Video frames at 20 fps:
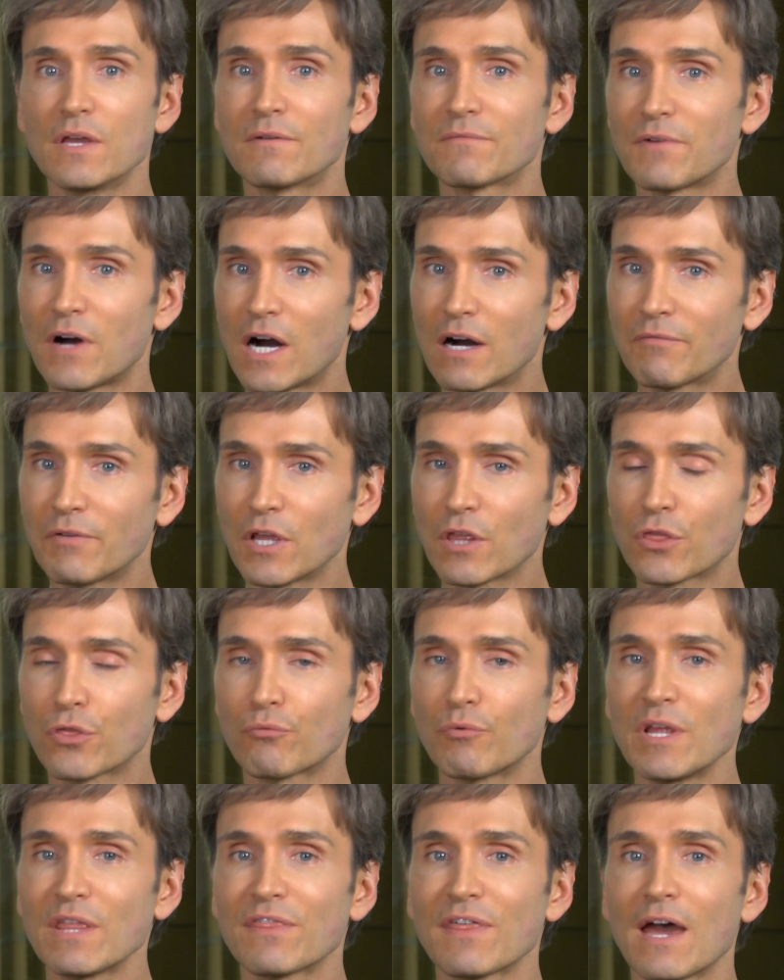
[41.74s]
involving
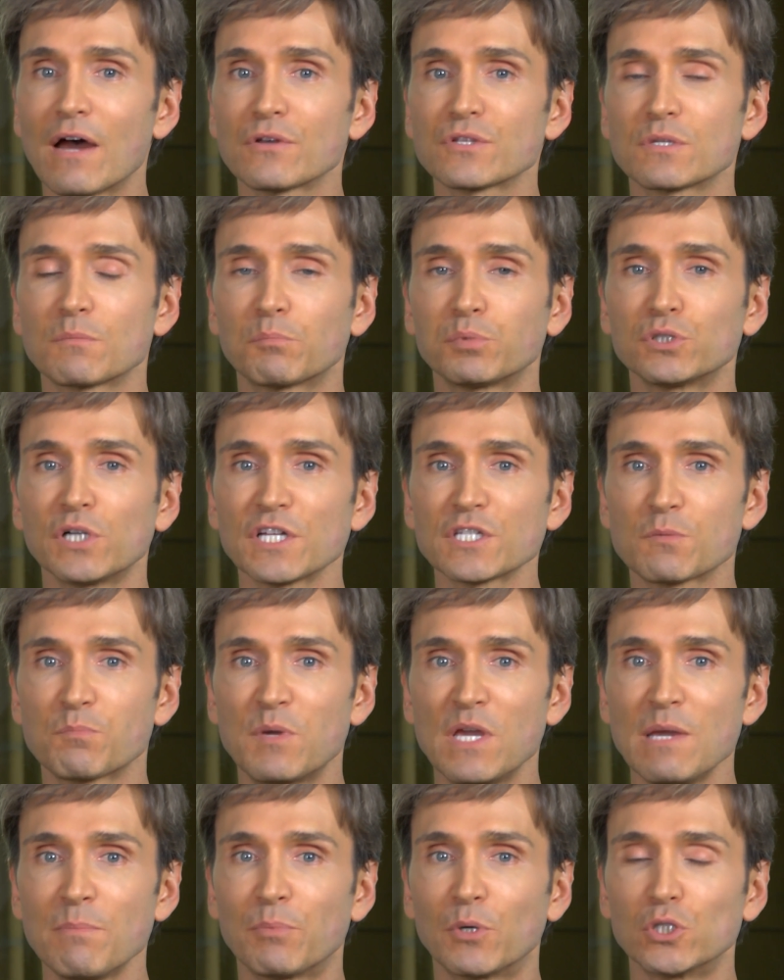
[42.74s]
three thousand
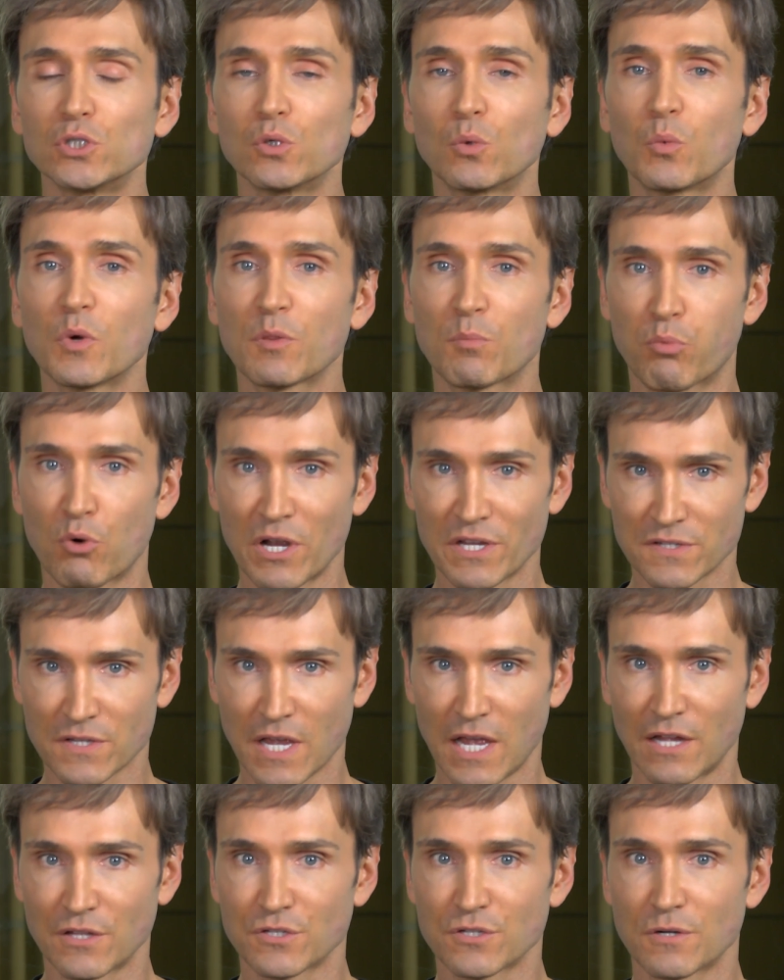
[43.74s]
plus people with
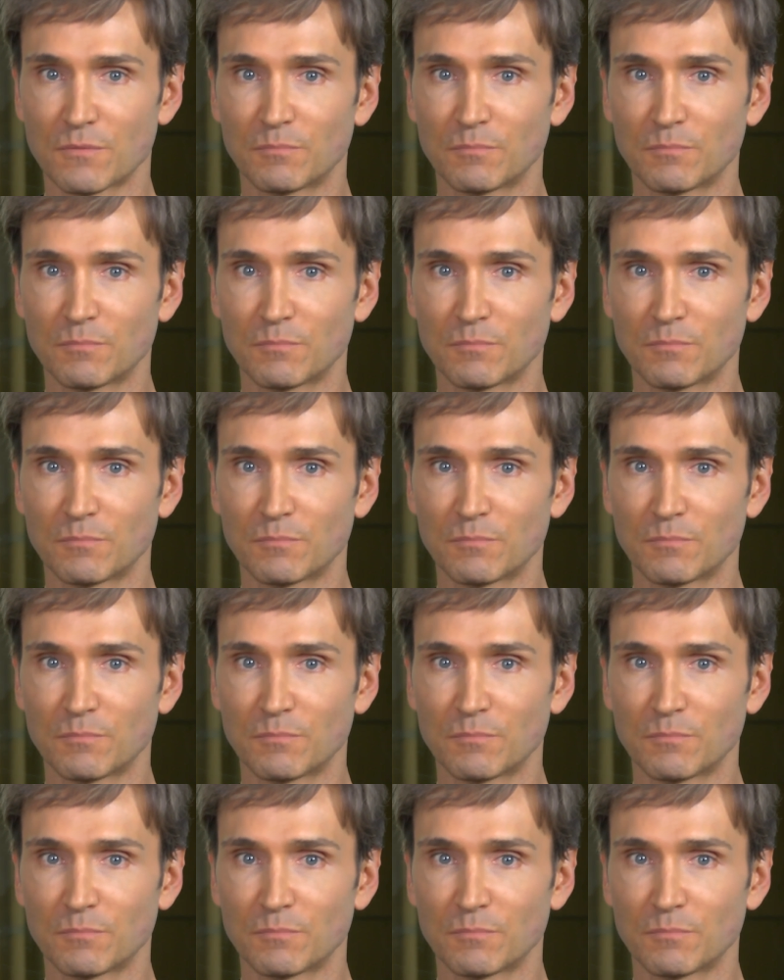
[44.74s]
breast cancer.